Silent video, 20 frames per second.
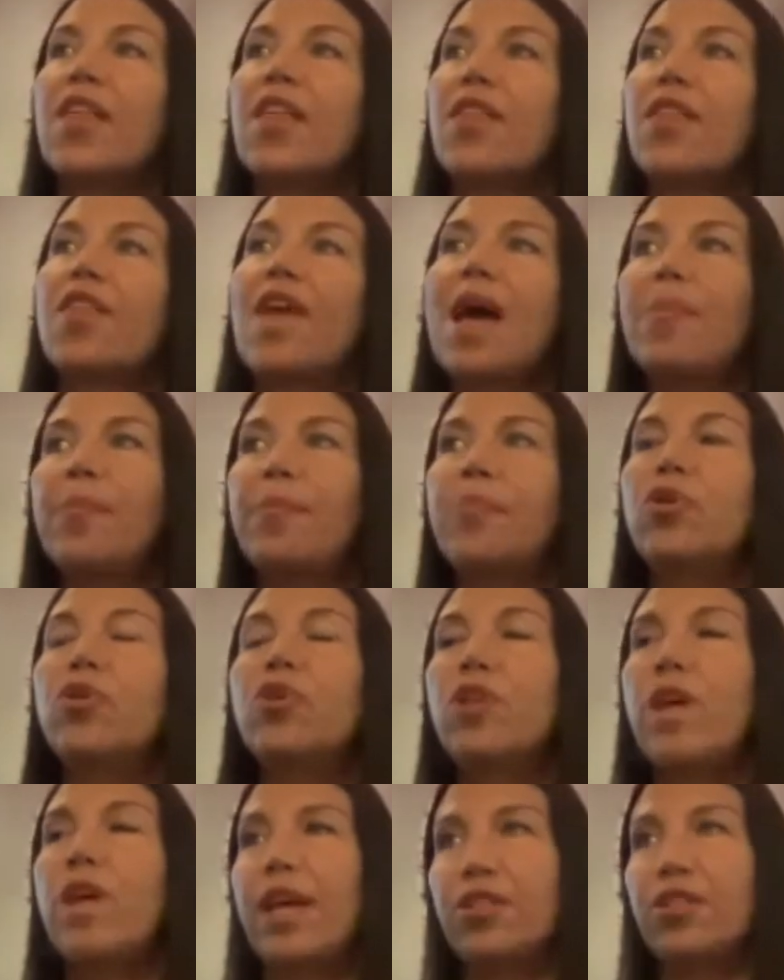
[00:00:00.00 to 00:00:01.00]
that
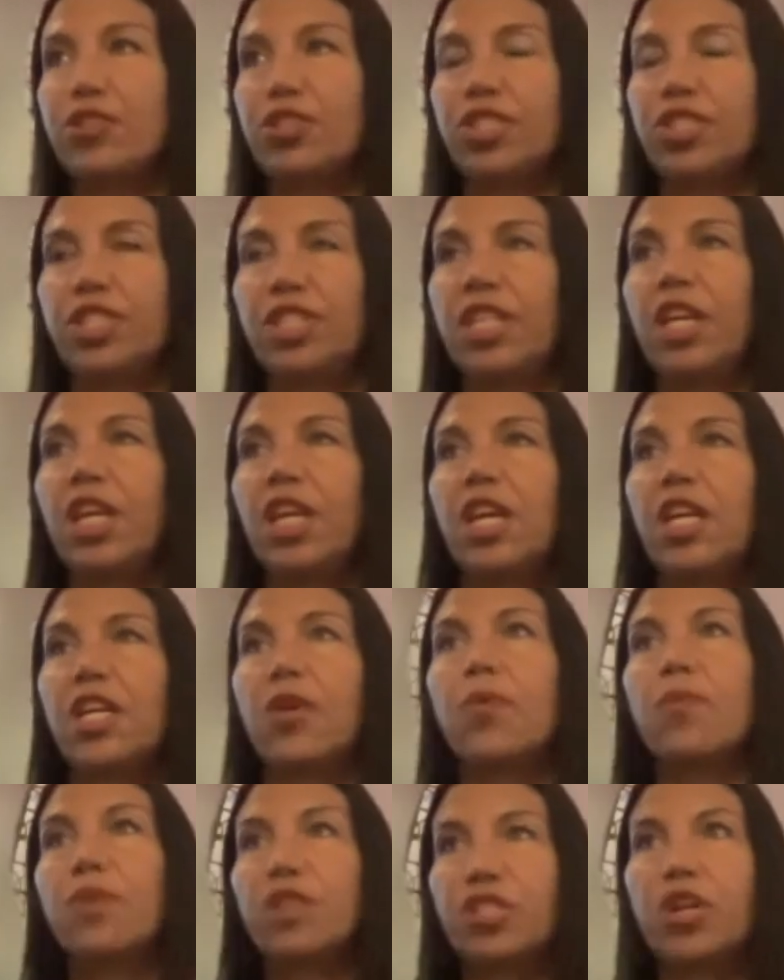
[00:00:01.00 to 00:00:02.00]
pull energy
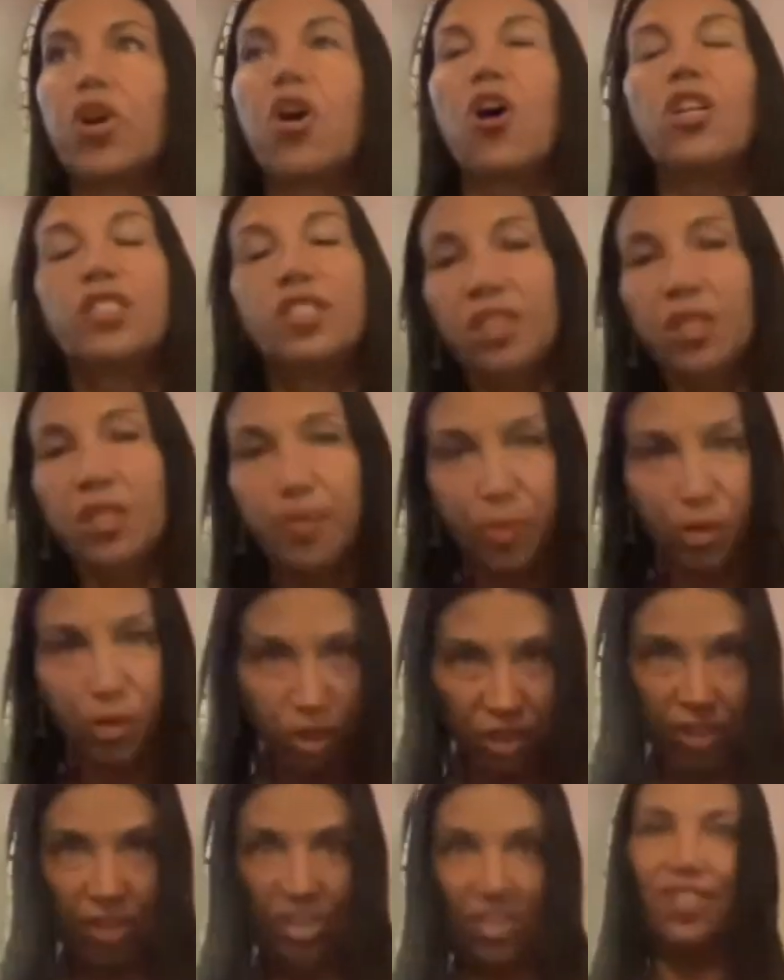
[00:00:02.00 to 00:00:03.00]
which causes the
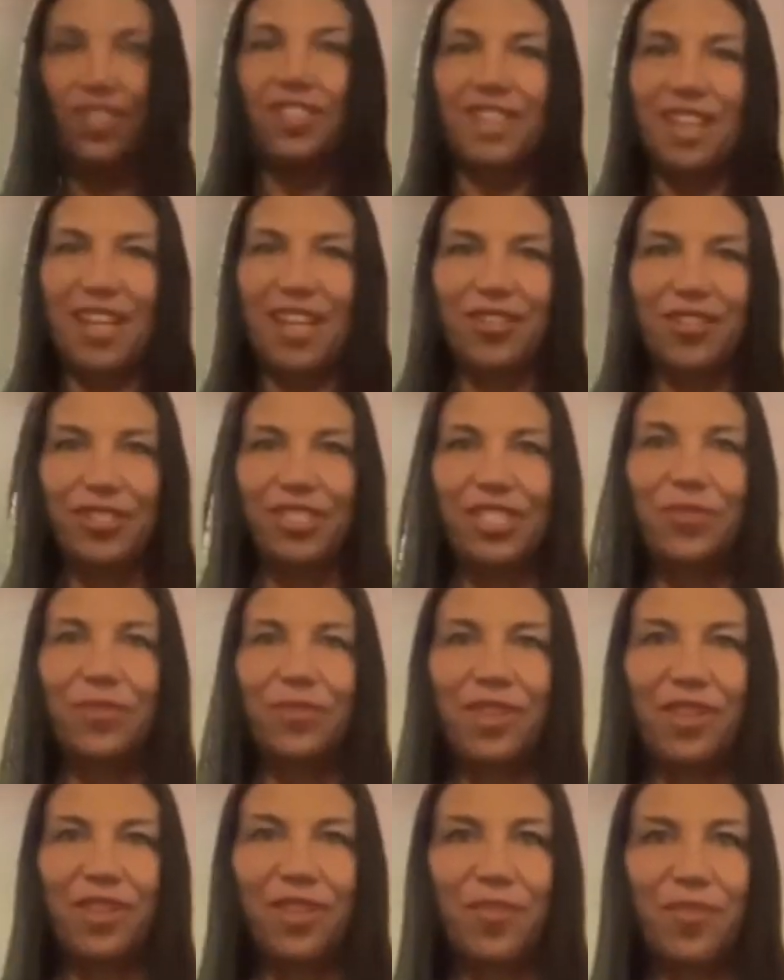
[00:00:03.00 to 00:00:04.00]
push energy
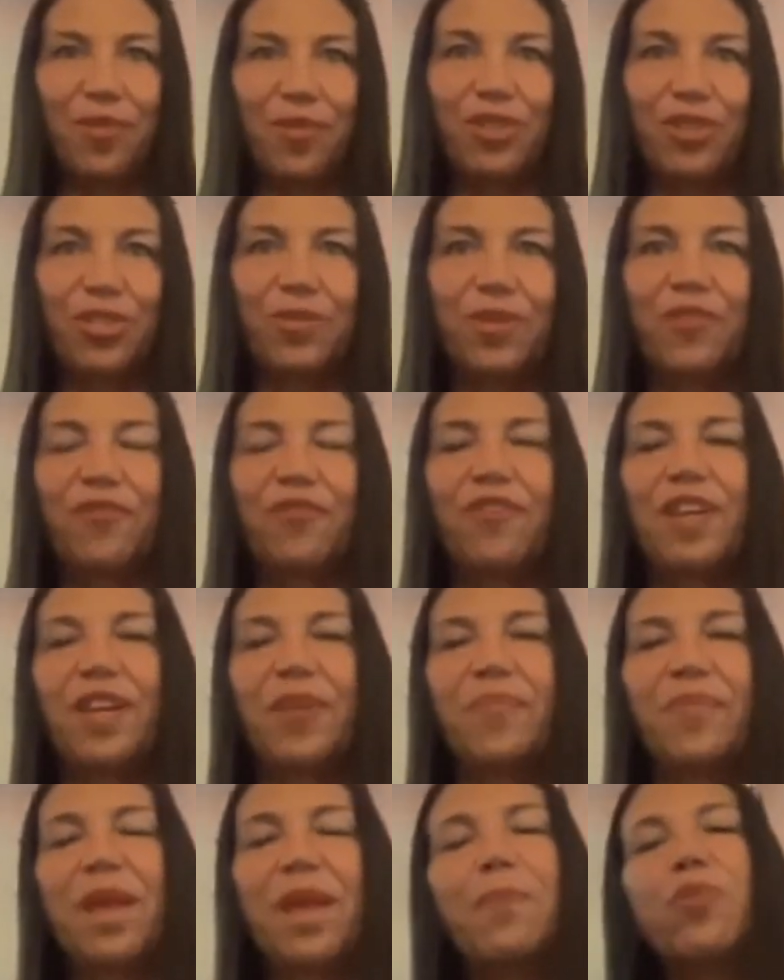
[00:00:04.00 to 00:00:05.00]
within the push twin
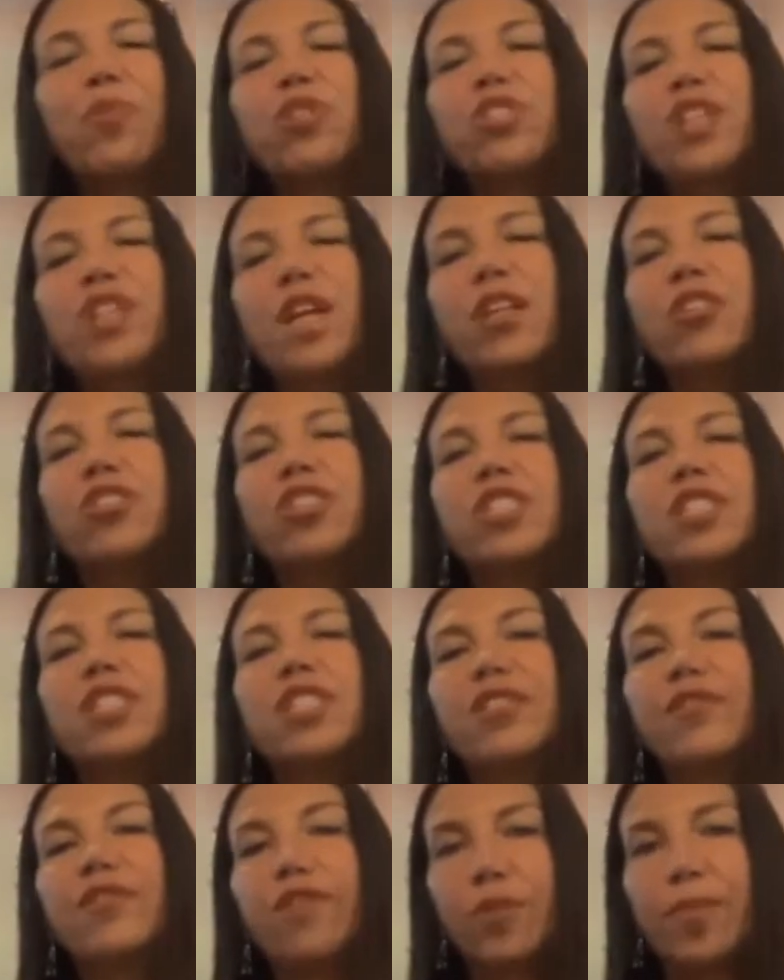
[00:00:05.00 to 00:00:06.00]
flame. That push energy
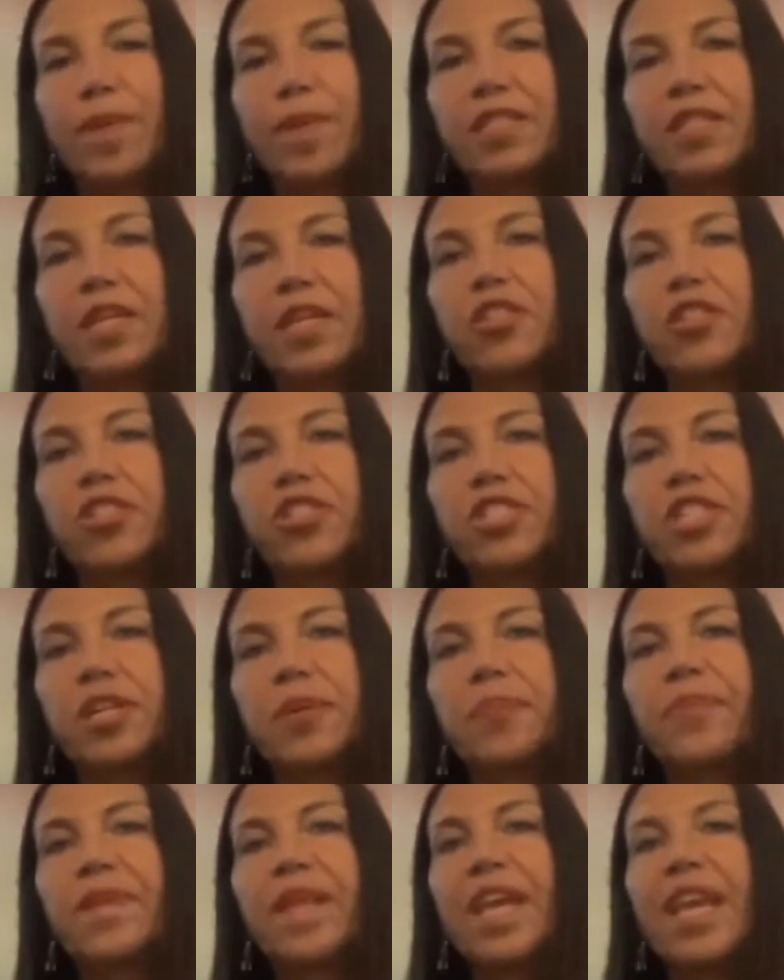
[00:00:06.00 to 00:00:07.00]
is fear based energy.